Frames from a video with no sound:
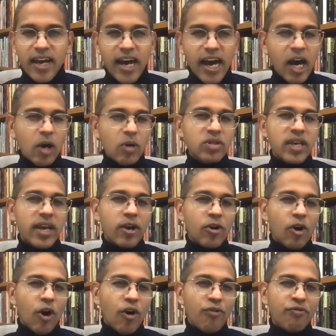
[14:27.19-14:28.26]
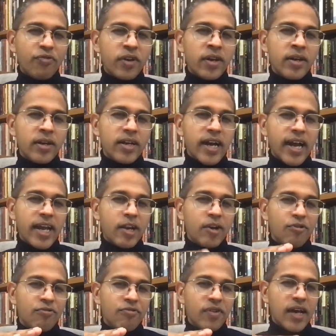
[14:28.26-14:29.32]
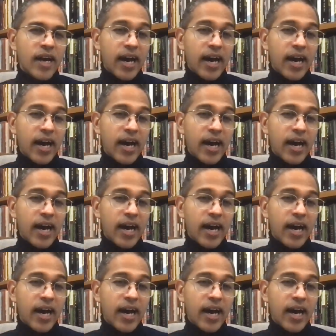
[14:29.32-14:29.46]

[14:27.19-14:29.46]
How they are often kind of